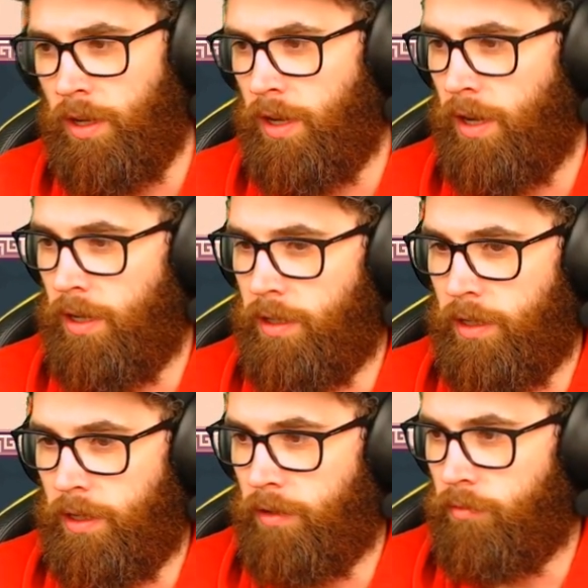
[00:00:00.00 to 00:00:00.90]
it
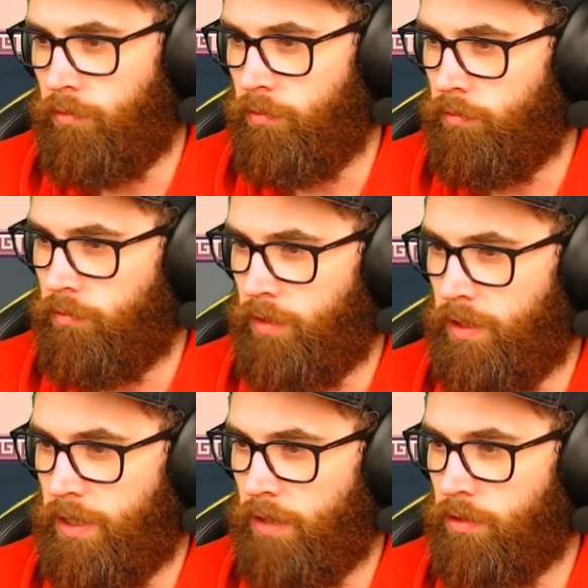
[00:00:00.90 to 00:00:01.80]
uh,
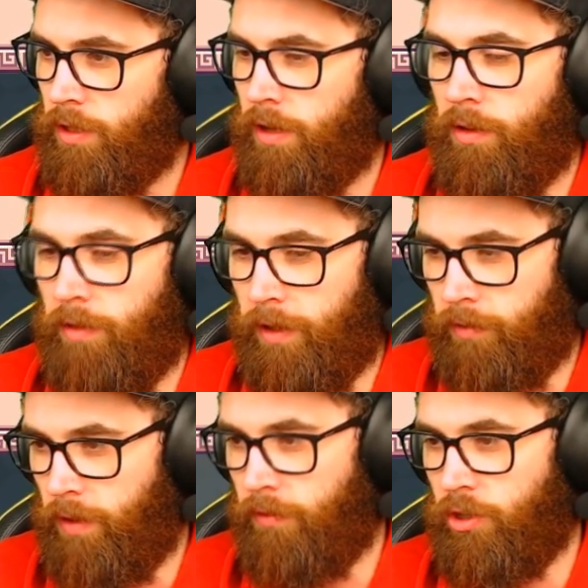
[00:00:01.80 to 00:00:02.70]
sells out, like
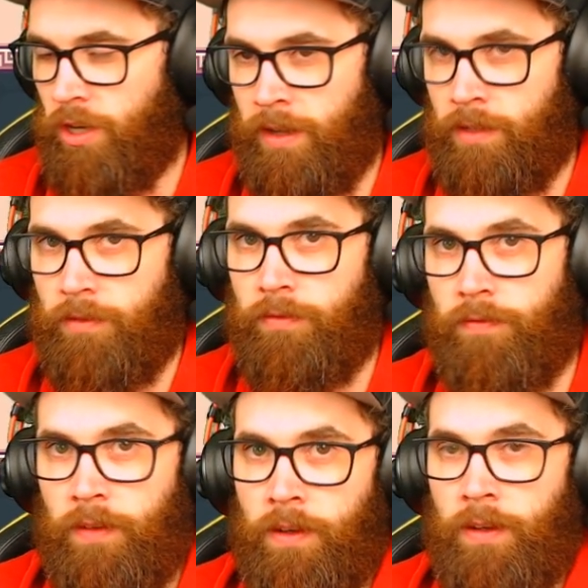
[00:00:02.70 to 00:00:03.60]
we have a chance of
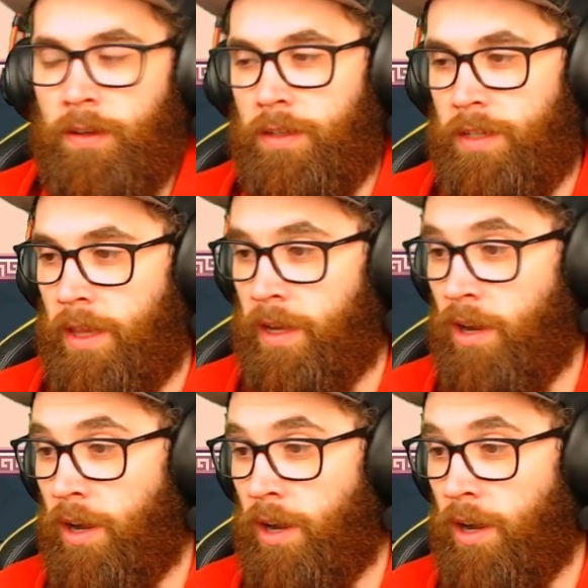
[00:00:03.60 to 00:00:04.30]
selling our